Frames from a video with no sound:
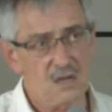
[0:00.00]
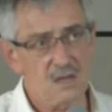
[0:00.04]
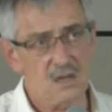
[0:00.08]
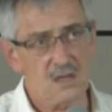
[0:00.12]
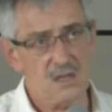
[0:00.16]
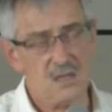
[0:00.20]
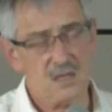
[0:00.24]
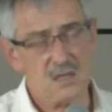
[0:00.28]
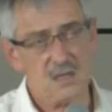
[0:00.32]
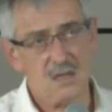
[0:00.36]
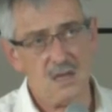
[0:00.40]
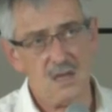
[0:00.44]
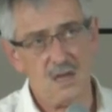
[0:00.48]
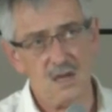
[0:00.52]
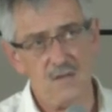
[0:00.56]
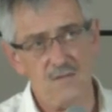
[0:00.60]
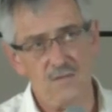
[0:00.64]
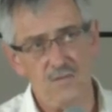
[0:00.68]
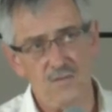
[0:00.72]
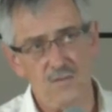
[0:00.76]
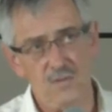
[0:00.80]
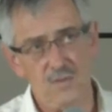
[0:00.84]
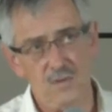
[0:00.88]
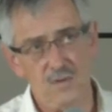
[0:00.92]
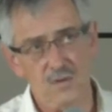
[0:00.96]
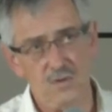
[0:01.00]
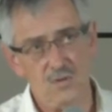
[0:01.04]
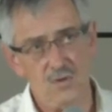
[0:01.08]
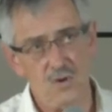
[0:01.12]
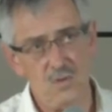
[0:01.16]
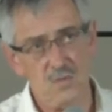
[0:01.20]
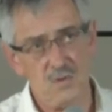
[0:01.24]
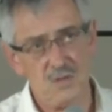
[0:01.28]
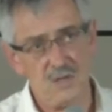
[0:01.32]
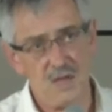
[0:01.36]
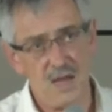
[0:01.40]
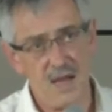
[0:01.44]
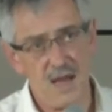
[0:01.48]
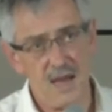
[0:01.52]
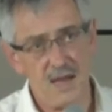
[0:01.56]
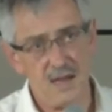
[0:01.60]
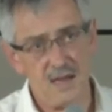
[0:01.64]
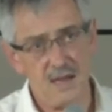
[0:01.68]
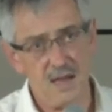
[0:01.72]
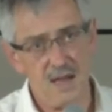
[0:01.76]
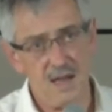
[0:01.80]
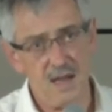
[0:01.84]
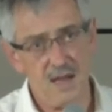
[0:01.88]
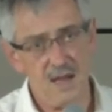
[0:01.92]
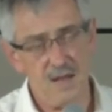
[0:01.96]
there's groups like
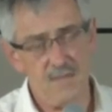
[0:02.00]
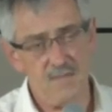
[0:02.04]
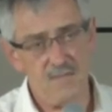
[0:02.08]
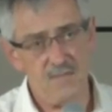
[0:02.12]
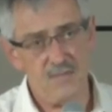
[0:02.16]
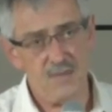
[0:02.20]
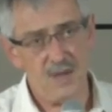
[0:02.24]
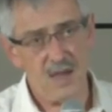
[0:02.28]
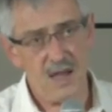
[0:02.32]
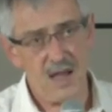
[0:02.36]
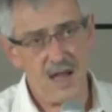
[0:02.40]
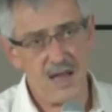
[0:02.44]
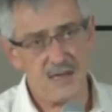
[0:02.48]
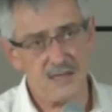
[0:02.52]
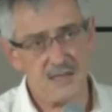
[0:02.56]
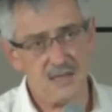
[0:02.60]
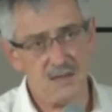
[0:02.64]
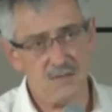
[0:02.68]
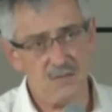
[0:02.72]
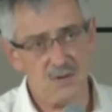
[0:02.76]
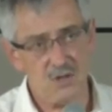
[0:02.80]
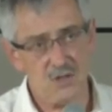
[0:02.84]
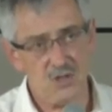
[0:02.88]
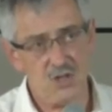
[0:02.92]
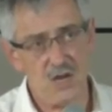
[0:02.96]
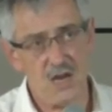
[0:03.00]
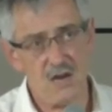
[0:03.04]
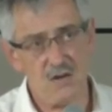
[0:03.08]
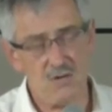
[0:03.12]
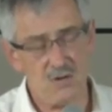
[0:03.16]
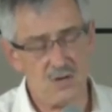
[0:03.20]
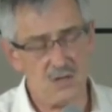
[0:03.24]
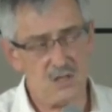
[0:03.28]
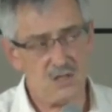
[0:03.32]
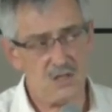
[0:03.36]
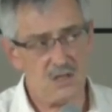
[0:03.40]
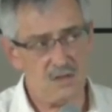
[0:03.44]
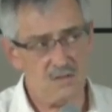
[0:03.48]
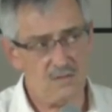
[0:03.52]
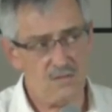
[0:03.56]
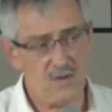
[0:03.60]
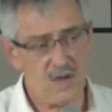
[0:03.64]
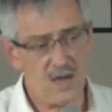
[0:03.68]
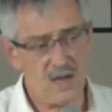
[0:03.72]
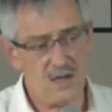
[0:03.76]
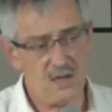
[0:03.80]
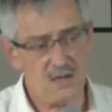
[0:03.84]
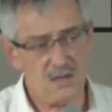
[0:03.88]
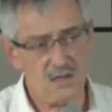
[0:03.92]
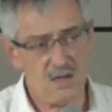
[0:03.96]
Atta Regenerative
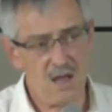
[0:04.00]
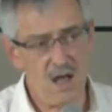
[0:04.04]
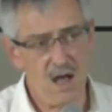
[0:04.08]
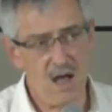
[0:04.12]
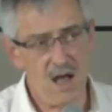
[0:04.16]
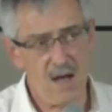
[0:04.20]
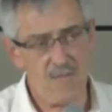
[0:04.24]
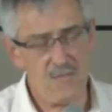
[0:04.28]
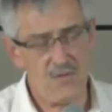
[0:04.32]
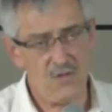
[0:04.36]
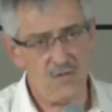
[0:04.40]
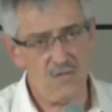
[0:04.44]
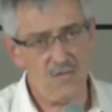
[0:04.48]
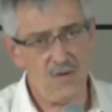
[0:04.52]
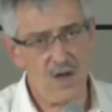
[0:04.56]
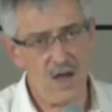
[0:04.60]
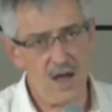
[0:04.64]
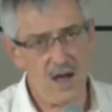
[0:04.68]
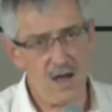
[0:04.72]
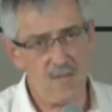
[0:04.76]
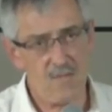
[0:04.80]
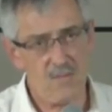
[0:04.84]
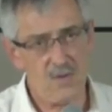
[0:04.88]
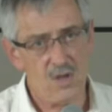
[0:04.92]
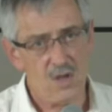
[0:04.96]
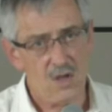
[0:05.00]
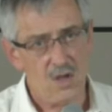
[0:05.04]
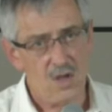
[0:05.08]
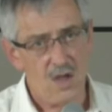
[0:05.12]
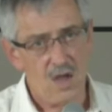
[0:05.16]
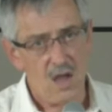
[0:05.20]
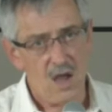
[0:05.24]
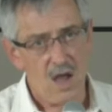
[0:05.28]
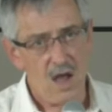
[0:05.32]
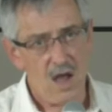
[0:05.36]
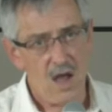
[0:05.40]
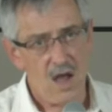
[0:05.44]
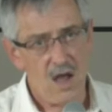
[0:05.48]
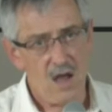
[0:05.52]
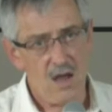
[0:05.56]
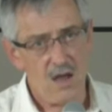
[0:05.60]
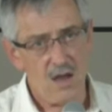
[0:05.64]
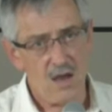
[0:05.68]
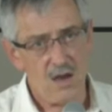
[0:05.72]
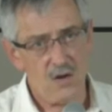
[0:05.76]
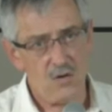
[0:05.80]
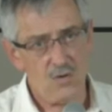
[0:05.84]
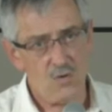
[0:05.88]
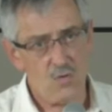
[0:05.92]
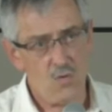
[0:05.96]
and Calm Farm
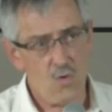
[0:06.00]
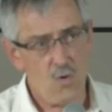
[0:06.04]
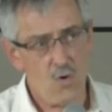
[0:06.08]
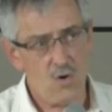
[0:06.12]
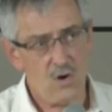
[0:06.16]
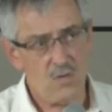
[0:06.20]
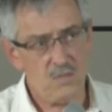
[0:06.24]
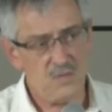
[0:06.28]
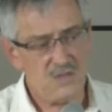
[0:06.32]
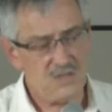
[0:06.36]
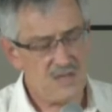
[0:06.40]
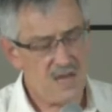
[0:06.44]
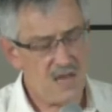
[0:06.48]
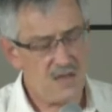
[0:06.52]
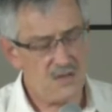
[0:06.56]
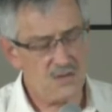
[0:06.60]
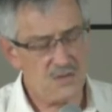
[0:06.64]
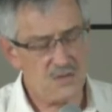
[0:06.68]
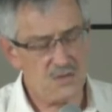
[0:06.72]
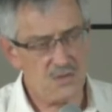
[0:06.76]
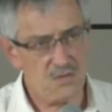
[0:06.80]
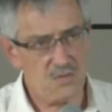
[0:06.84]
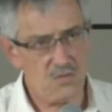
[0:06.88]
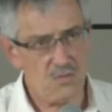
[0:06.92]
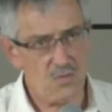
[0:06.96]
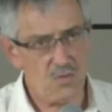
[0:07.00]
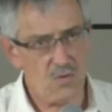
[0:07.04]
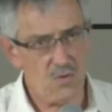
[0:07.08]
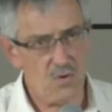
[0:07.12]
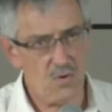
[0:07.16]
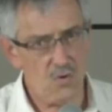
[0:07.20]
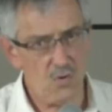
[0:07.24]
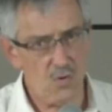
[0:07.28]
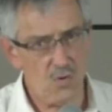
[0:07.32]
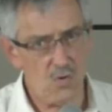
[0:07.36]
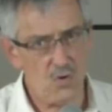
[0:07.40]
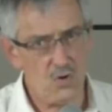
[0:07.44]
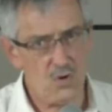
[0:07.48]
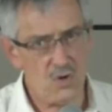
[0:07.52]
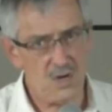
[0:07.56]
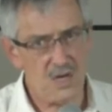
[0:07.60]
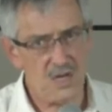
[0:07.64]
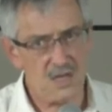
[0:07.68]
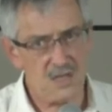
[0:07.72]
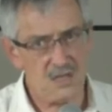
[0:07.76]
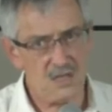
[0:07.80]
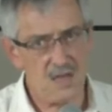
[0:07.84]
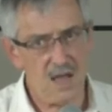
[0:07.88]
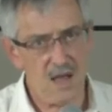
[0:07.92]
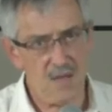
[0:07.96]
and Quorum Sense are all good
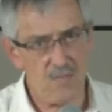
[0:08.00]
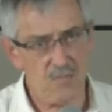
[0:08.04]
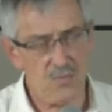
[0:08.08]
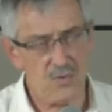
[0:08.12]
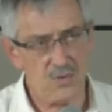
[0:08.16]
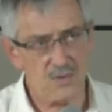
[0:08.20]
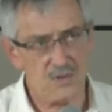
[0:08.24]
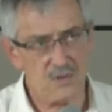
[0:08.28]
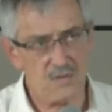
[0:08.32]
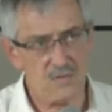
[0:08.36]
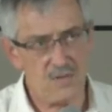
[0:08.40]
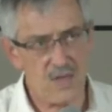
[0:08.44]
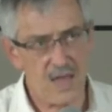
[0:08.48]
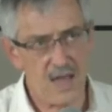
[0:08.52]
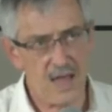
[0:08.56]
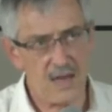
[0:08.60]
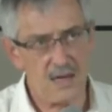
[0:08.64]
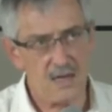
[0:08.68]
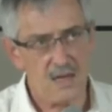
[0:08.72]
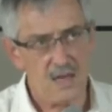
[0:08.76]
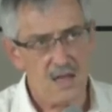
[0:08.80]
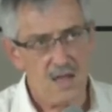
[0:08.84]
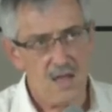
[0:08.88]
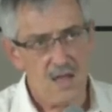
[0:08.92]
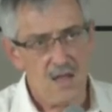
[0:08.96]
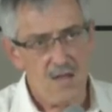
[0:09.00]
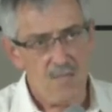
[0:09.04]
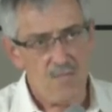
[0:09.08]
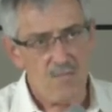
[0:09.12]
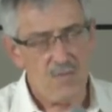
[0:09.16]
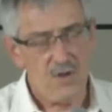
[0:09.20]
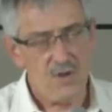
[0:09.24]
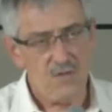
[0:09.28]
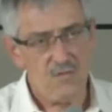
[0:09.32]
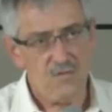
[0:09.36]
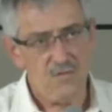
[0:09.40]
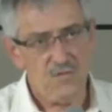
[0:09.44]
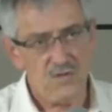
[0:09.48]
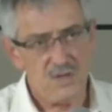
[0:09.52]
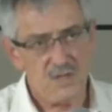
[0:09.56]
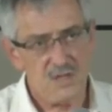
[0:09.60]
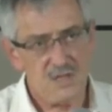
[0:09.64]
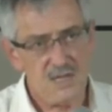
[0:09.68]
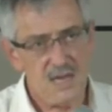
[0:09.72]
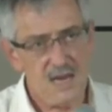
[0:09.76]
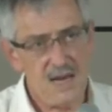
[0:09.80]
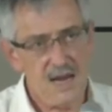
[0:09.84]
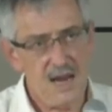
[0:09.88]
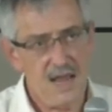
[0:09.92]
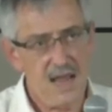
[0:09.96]
examples of that. But
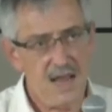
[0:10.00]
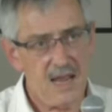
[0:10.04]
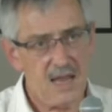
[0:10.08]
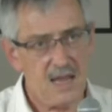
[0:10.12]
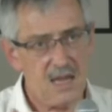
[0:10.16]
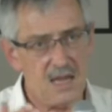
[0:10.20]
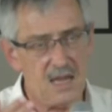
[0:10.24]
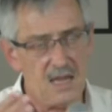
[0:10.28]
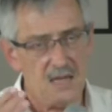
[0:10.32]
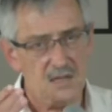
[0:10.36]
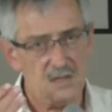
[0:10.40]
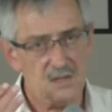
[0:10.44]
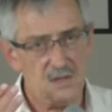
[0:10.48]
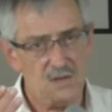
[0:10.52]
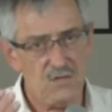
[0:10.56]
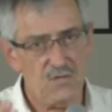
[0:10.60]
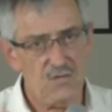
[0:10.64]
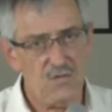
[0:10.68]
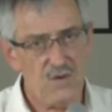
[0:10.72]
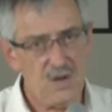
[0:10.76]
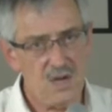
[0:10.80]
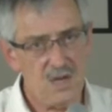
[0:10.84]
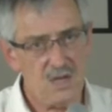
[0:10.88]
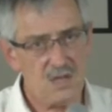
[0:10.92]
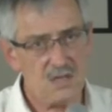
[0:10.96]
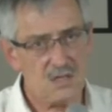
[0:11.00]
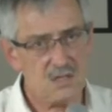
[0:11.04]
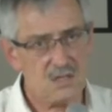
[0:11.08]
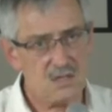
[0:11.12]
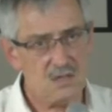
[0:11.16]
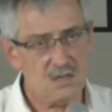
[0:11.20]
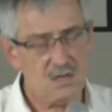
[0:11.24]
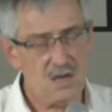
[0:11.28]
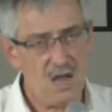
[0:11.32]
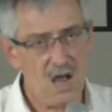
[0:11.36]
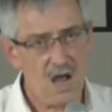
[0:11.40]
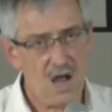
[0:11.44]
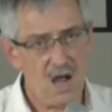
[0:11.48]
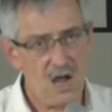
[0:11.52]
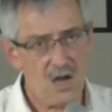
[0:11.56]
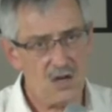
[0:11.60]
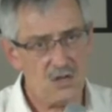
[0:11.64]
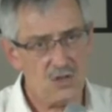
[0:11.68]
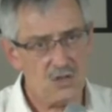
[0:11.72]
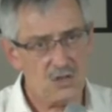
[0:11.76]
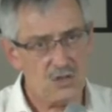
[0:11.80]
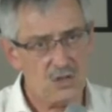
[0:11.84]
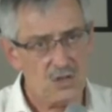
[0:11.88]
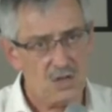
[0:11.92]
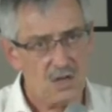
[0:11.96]
Synlake is the first
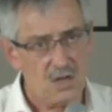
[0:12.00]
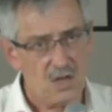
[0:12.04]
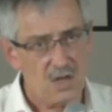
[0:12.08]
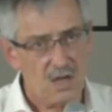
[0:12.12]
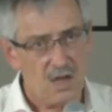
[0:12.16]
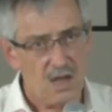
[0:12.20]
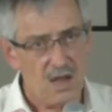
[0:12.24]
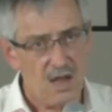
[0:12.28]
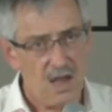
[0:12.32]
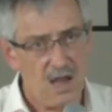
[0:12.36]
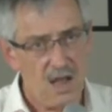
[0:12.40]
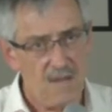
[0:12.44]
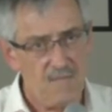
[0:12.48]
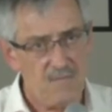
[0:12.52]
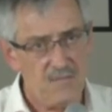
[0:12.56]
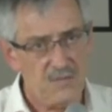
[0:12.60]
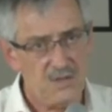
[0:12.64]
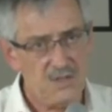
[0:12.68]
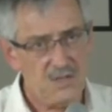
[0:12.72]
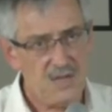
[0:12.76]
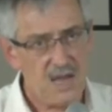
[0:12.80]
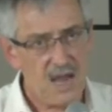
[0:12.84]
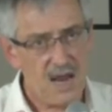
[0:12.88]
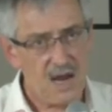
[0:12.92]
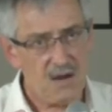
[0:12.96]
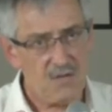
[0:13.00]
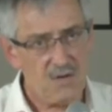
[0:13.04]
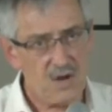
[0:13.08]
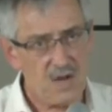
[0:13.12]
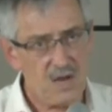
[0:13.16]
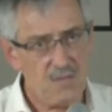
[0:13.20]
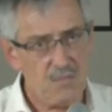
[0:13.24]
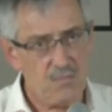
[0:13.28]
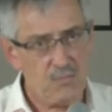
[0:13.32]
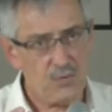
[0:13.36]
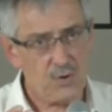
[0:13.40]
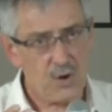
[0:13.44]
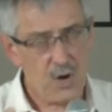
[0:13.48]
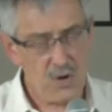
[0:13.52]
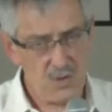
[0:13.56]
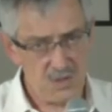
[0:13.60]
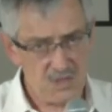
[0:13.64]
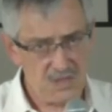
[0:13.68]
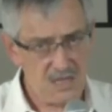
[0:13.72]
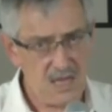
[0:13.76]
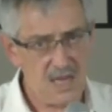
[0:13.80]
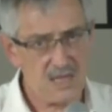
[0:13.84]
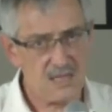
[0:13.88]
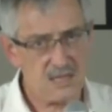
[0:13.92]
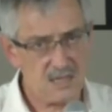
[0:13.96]
large dairy
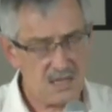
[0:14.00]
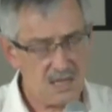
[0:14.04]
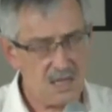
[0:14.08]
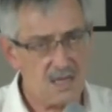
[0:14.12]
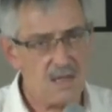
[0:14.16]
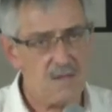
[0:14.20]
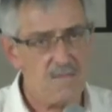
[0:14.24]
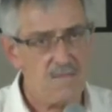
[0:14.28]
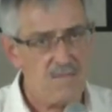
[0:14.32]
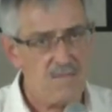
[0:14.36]
processor